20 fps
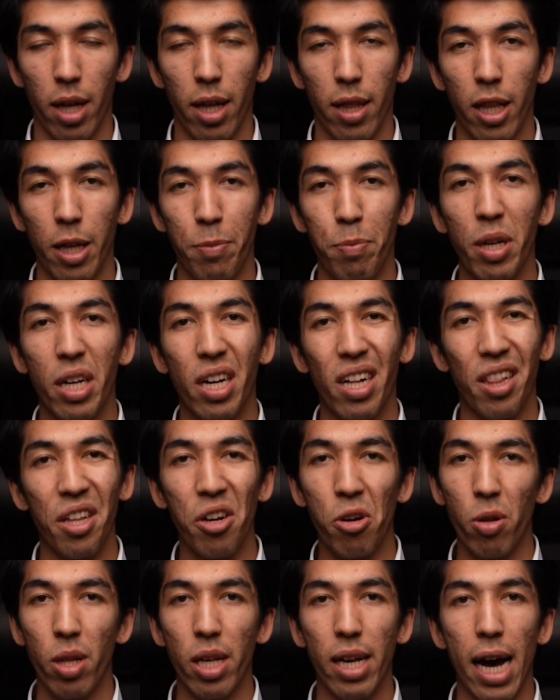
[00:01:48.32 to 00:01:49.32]
let me
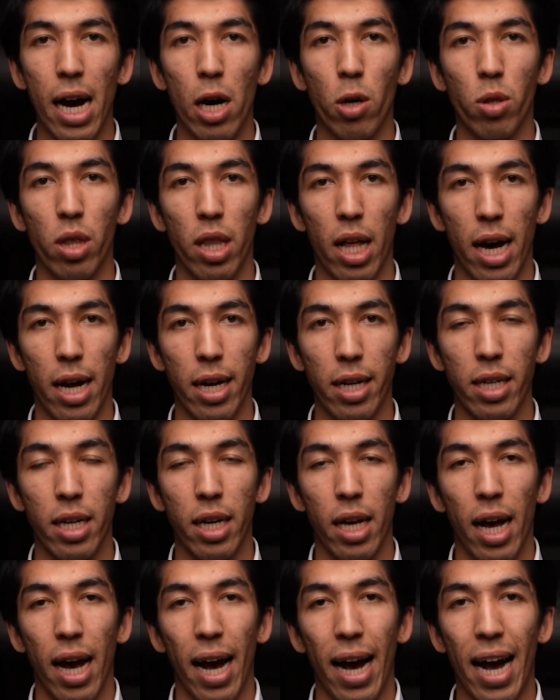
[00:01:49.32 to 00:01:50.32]
clearly outline
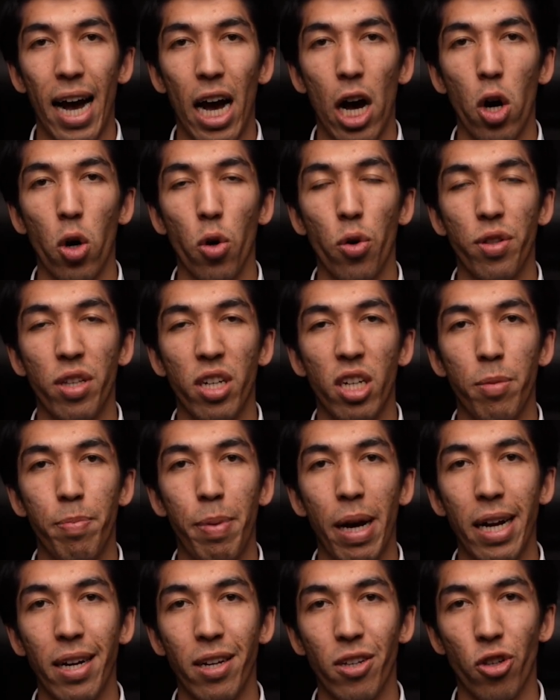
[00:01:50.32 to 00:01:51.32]
how the
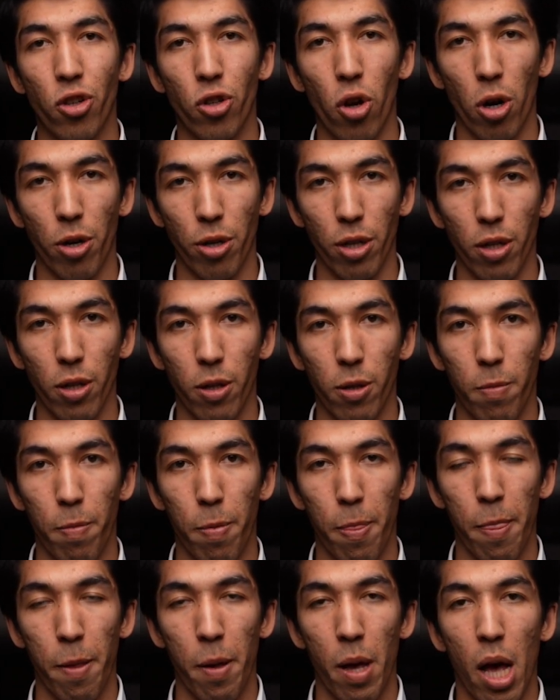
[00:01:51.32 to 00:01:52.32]
debate is started.
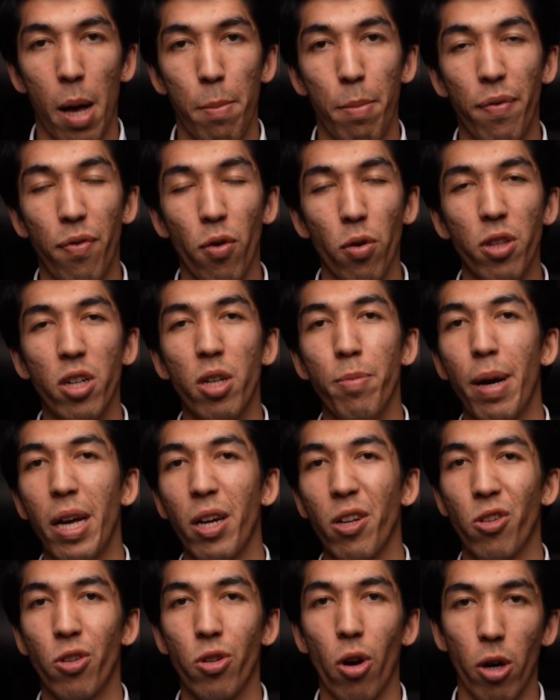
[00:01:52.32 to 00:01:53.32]
Before the debate
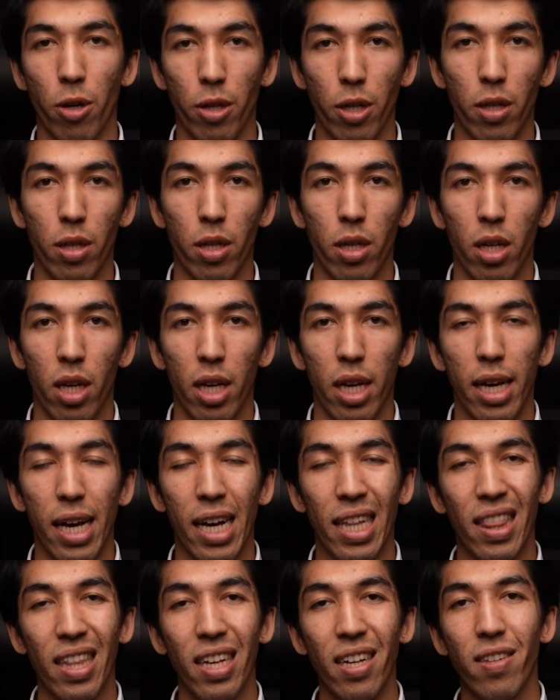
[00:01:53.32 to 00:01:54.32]
is started,
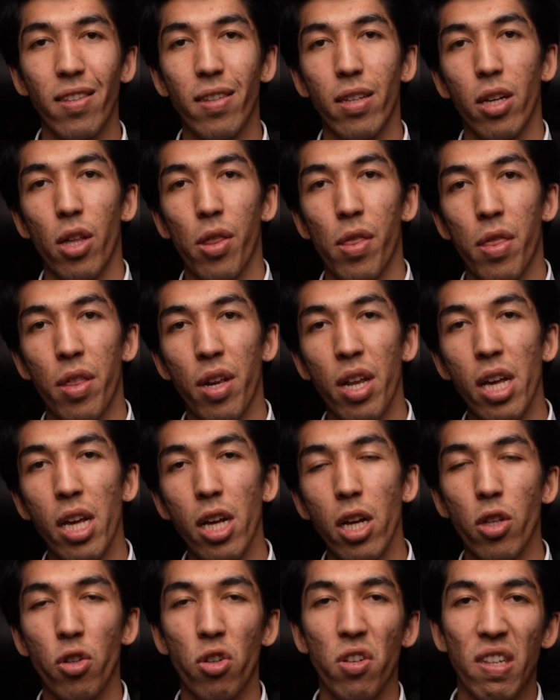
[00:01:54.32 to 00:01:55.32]
at least
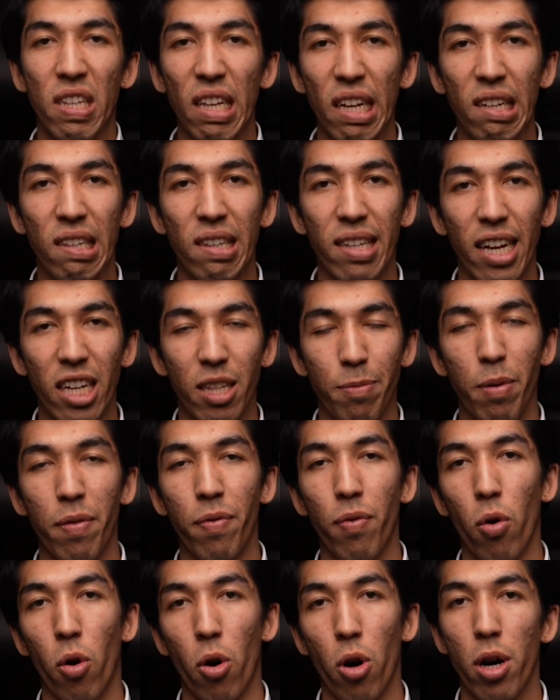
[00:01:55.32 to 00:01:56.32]
3 to 6 days
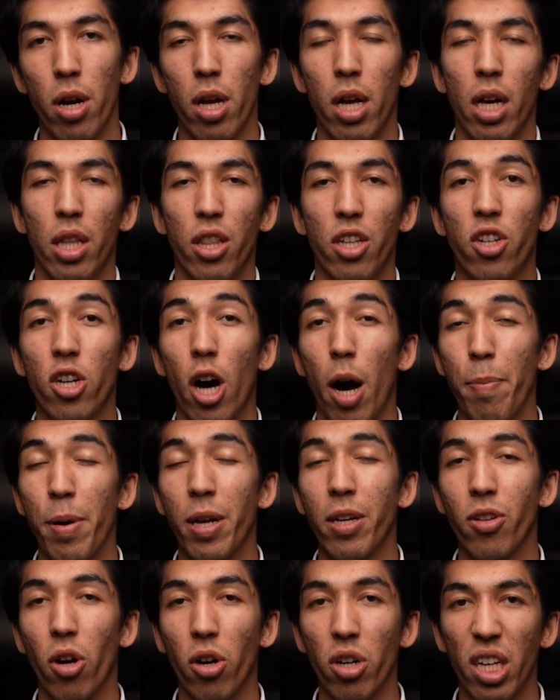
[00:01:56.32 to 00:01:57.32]
before, the
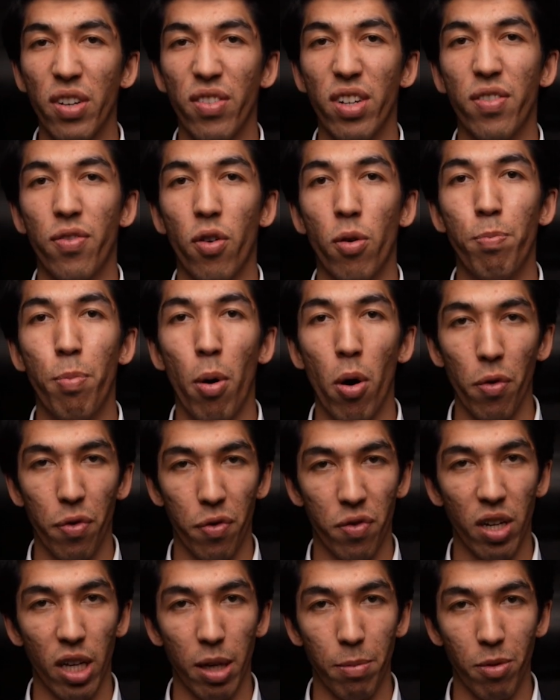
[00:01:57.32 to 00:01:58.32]
topics are given for
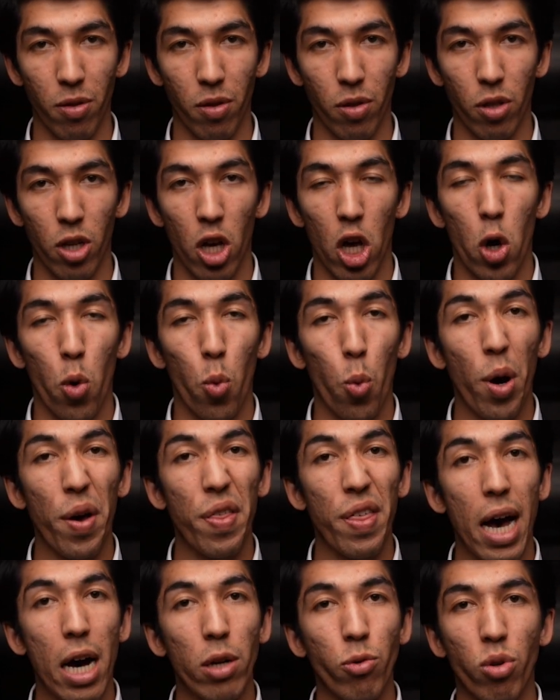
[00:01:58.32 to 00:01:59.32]
both teams
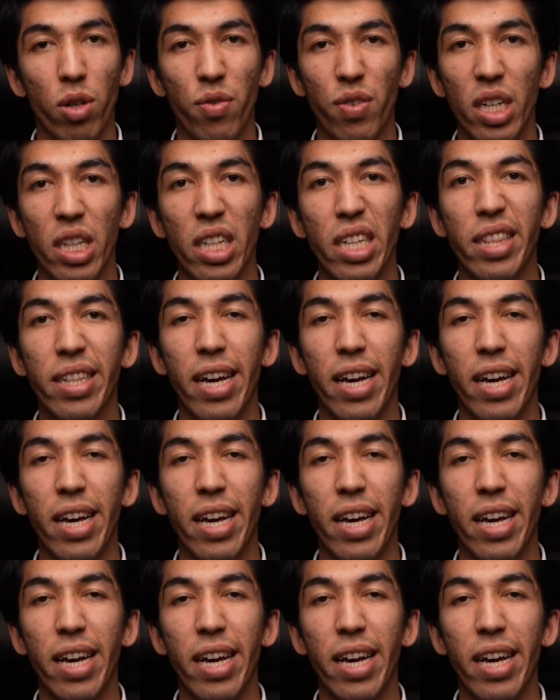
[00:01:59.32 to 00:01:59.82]
without revealing